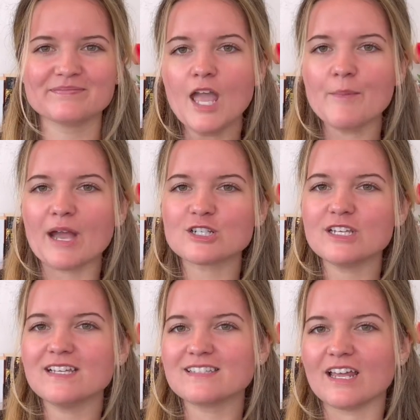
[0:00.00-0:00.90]
I'm actually
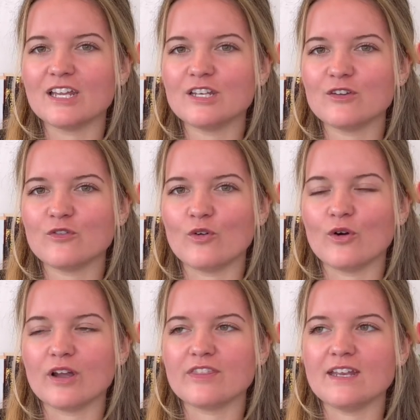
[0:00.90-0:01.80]
excited
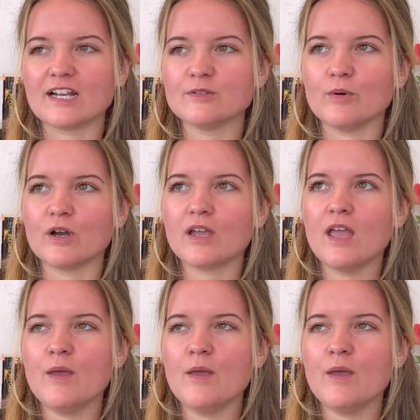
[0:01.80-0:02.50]
for the next book